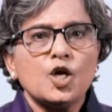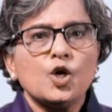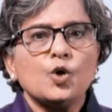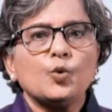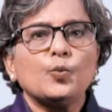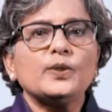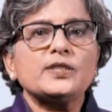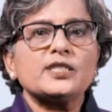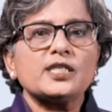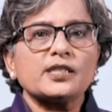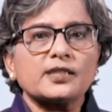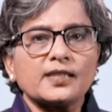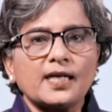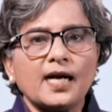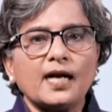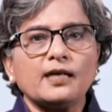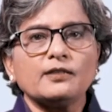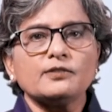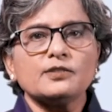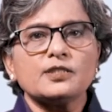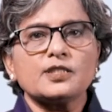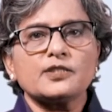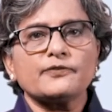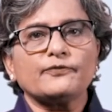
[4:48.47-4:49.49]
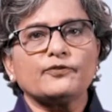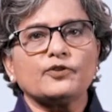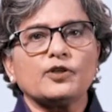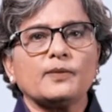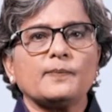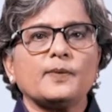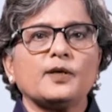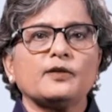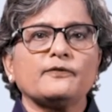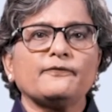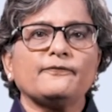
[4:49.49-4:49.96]
which accounts for
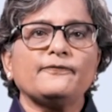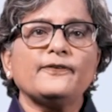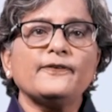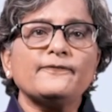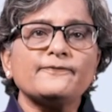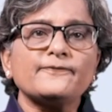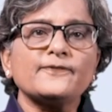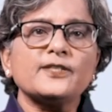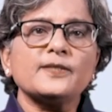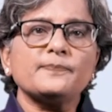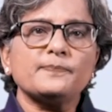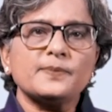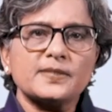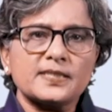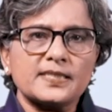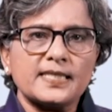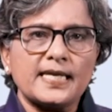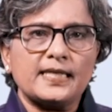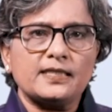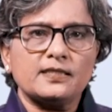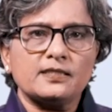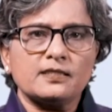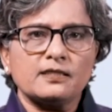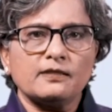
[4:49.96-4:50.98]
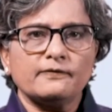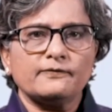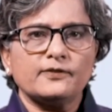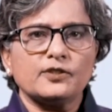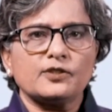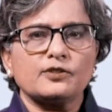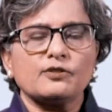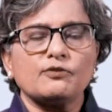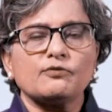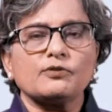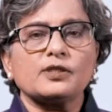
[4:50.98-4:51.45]
about 50% of
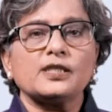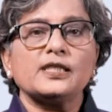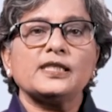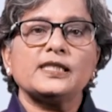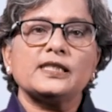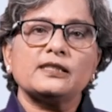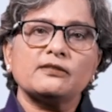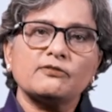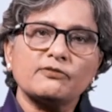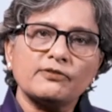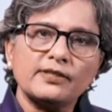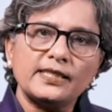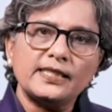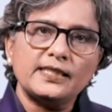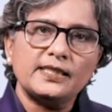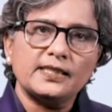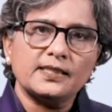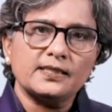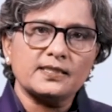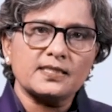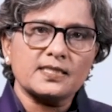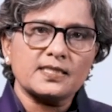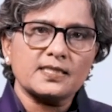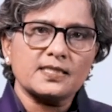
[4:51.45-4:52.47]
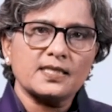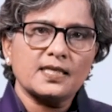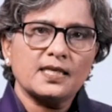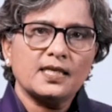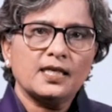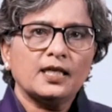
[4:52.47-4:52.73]
the total ingredients,